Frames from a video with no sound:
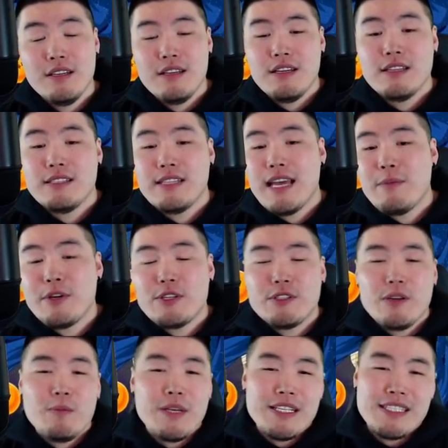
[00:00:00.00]
His damage
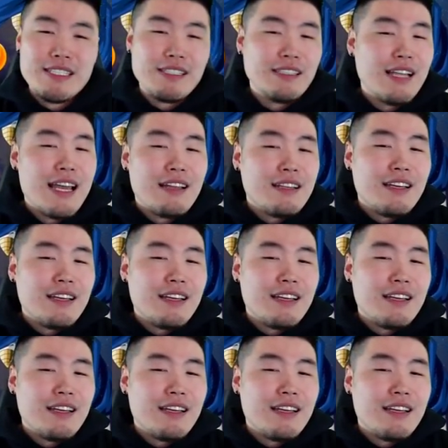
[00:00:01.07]
should be slightly